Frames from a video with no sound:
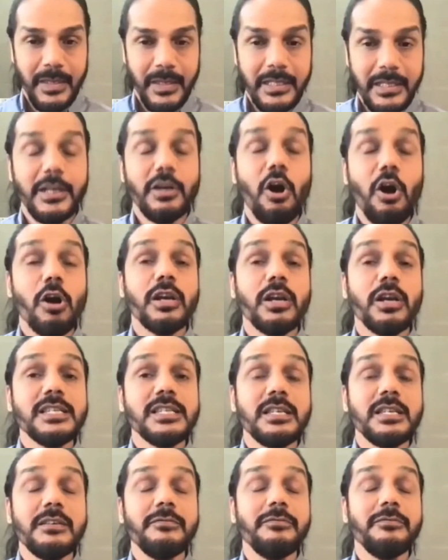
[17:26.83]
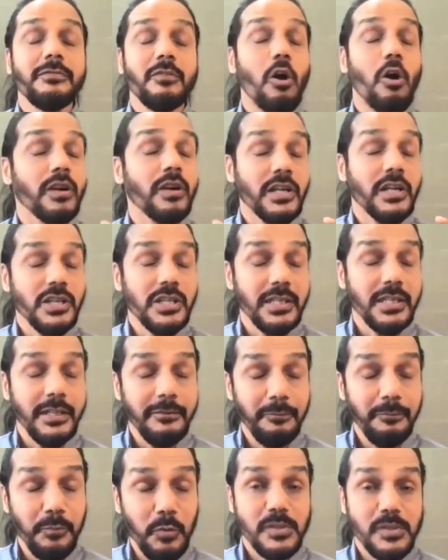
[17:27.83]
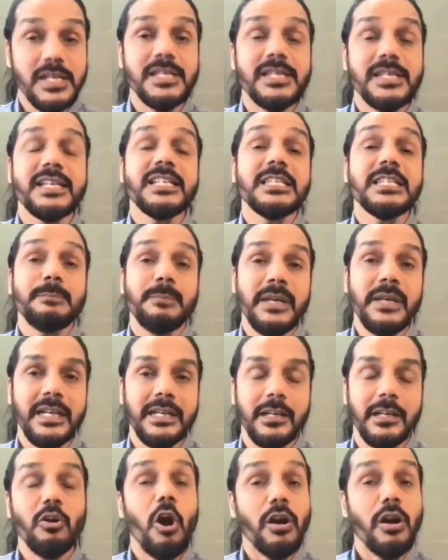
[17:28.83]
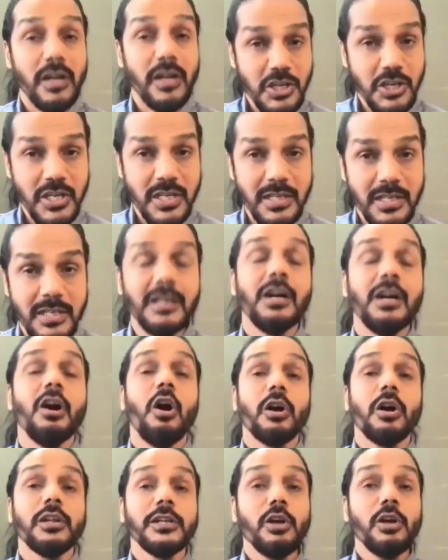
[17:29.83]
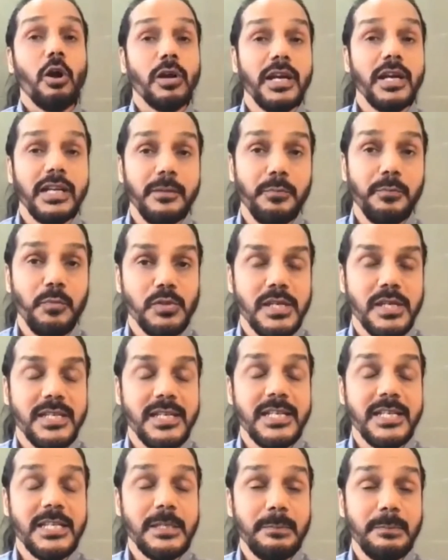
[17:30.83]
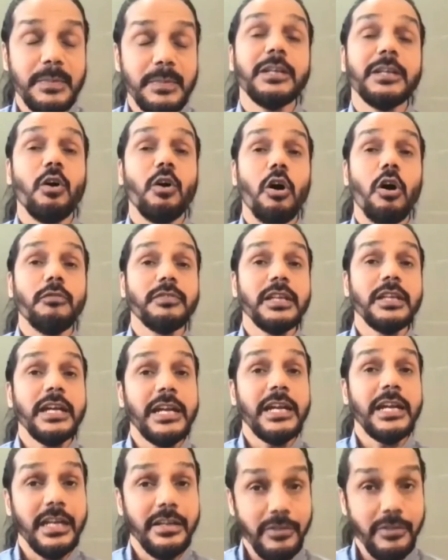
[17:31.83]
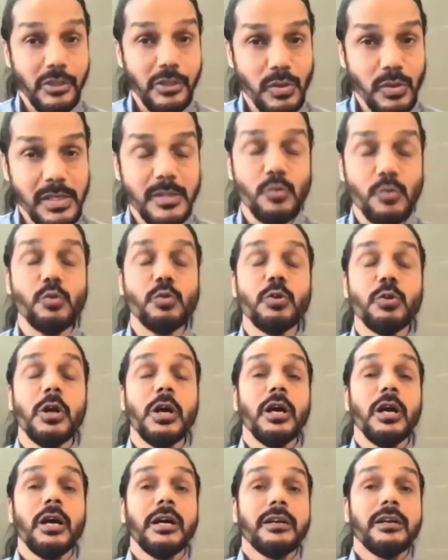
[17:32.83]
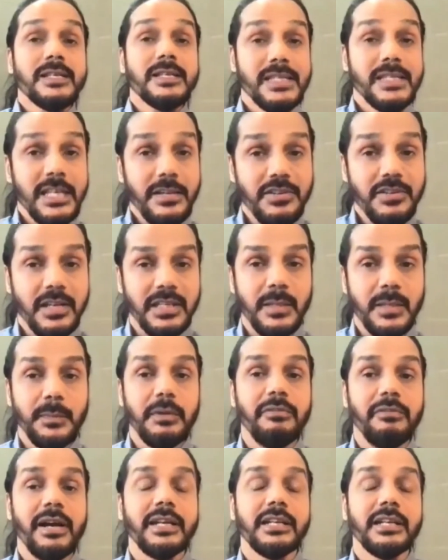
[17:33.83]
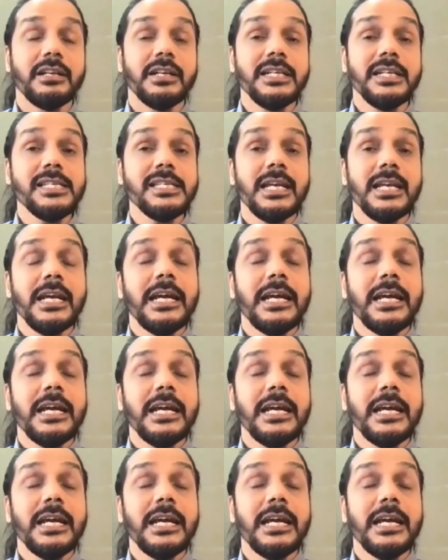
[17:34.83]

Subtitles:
the cognitive processing speed, cognition or the cognitive processing speed of the individuals who receive Shakti Prava increase,